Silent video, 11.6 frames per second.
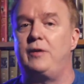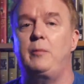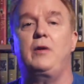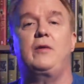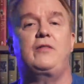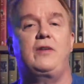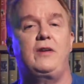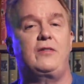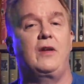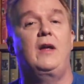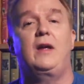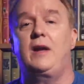communities
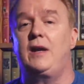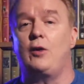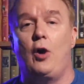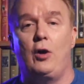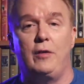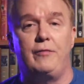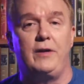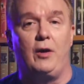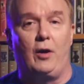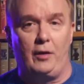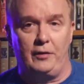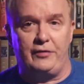in all of the
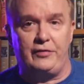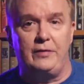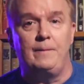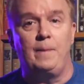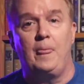arts.